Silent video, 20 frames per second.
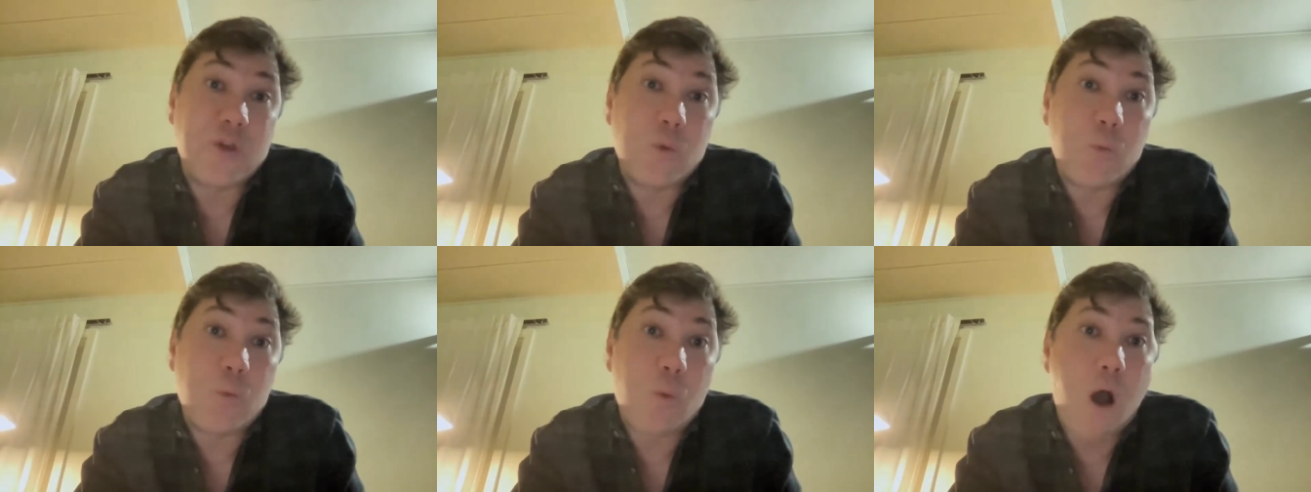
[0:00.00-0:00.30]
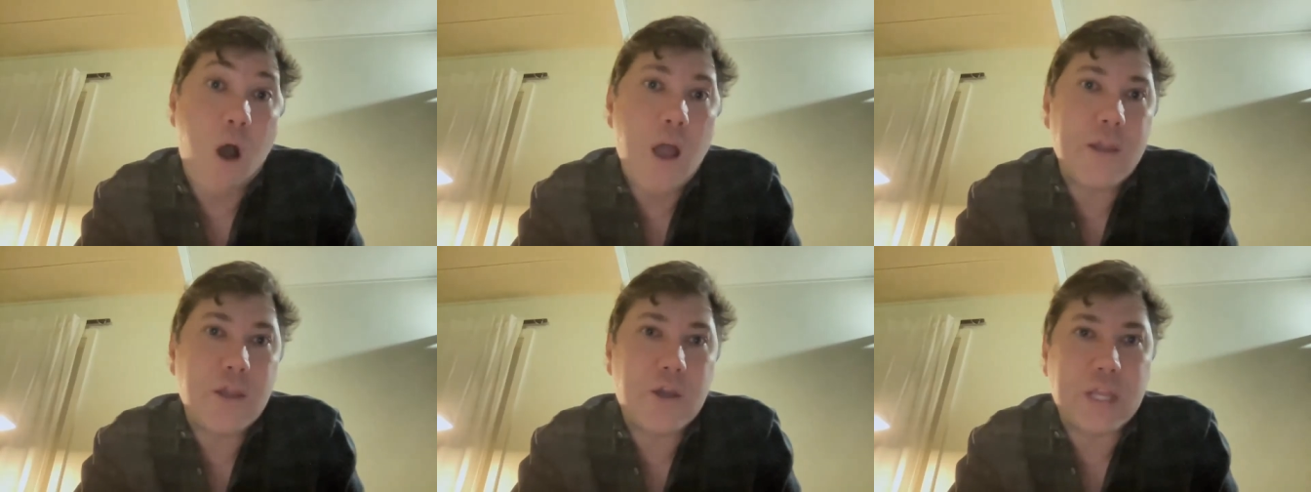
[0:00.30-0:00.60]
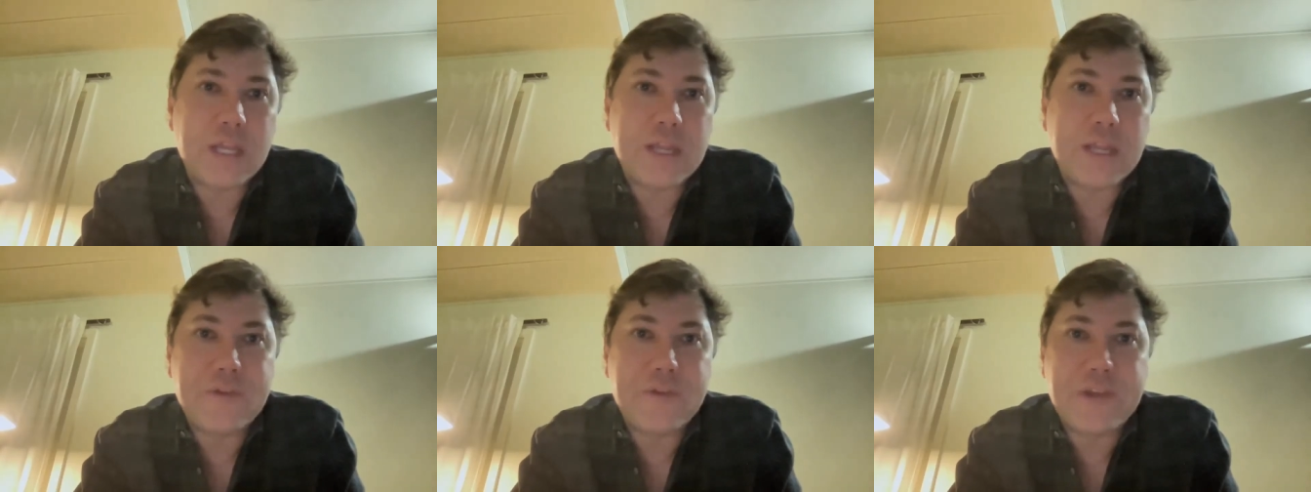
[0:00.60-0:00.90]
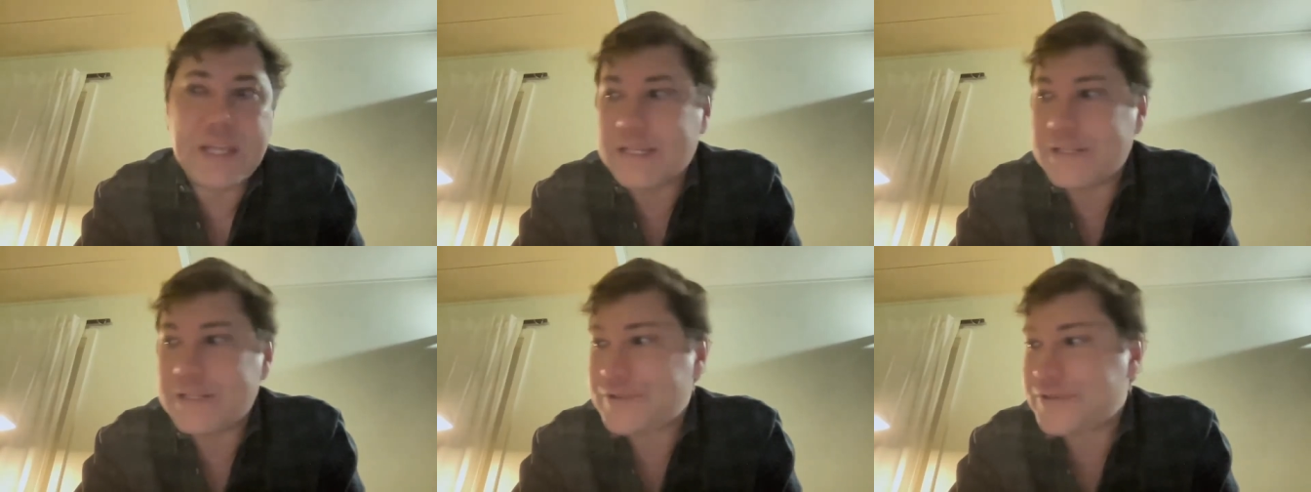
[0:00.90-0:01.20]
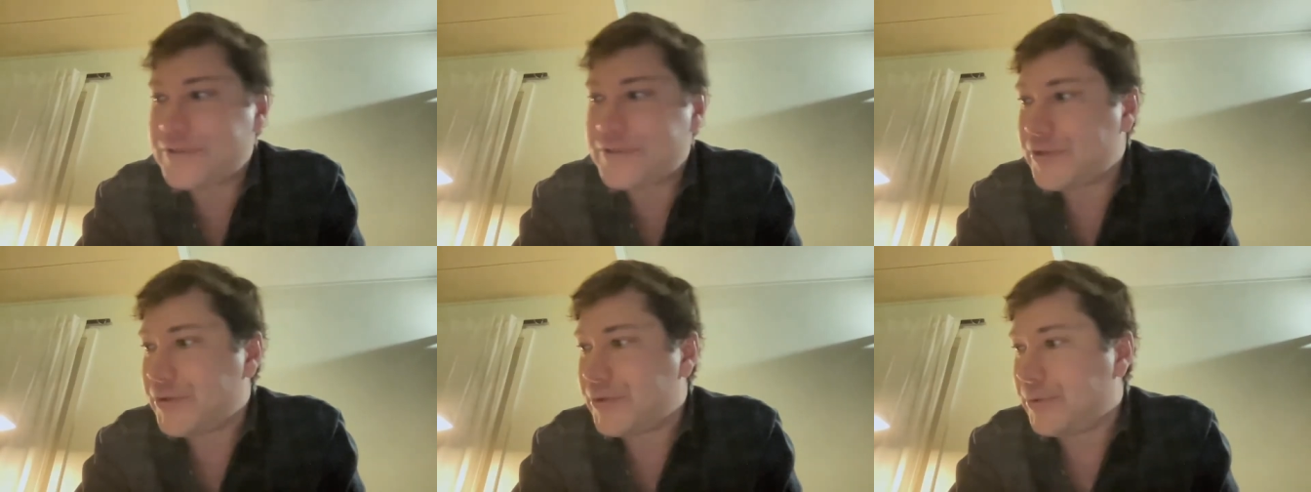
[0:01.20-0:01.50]
if you want, you can even get
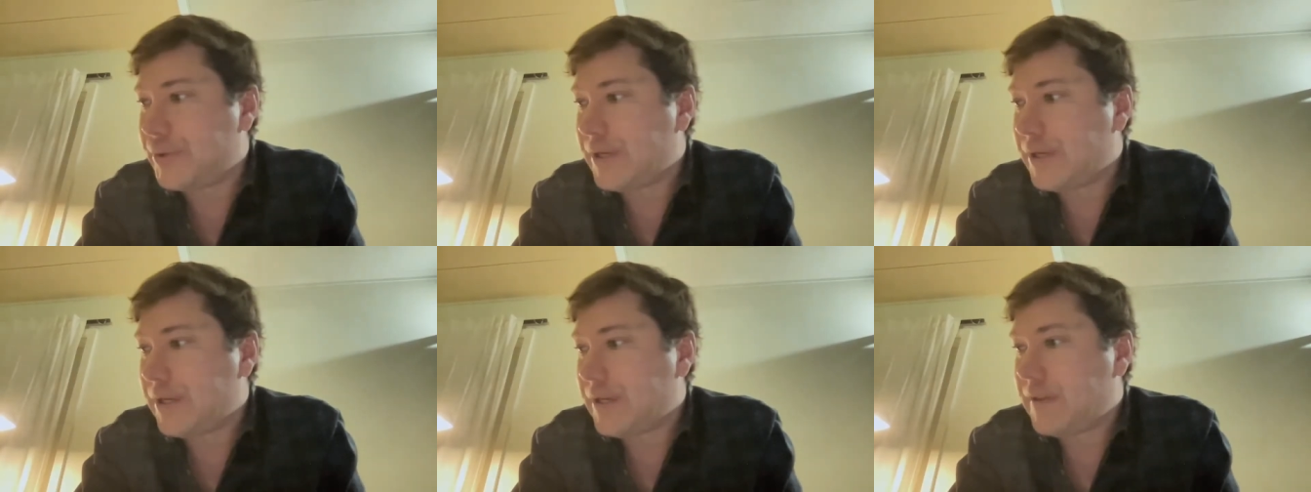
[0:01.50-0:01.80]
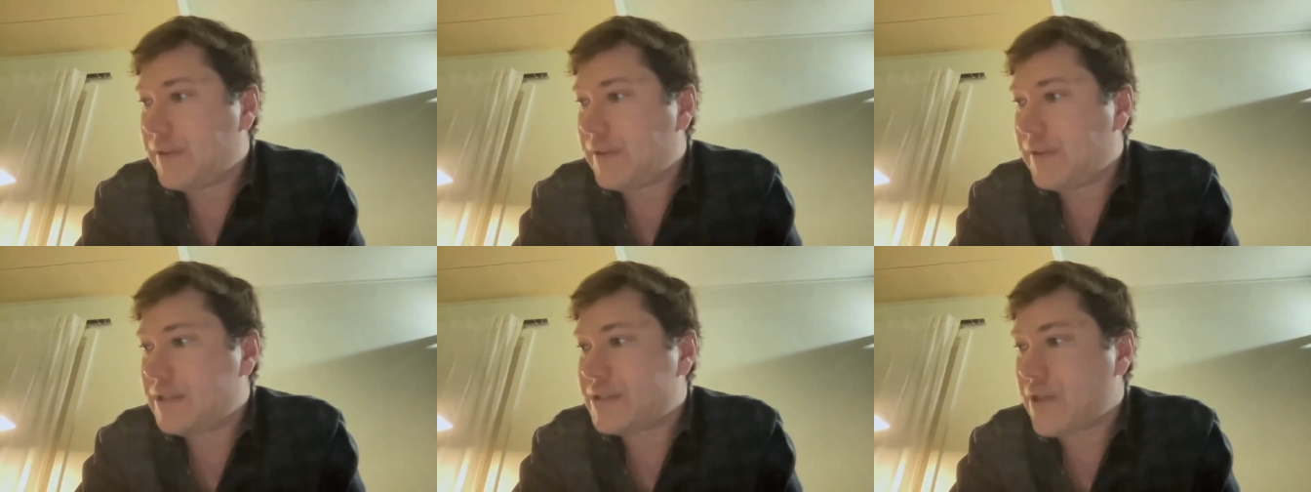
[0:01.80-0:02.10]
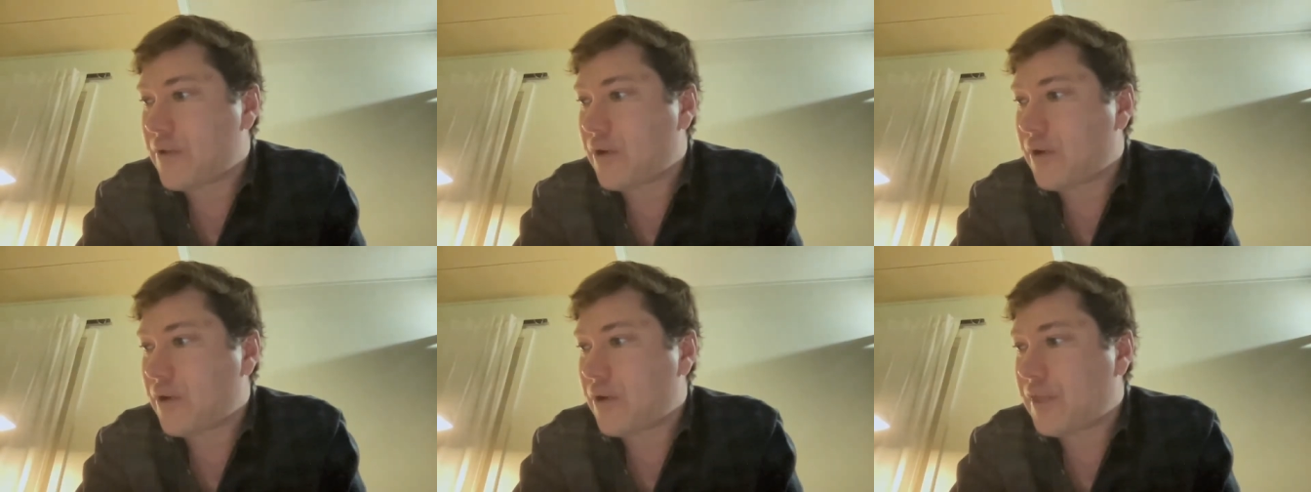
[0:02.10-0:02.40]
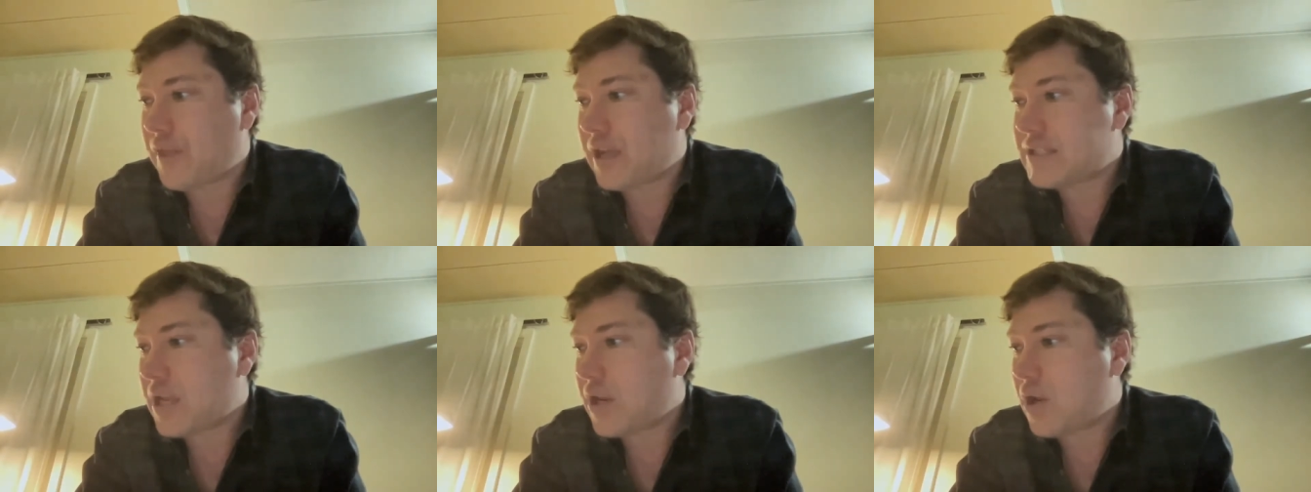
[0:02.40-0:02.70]
into these other things.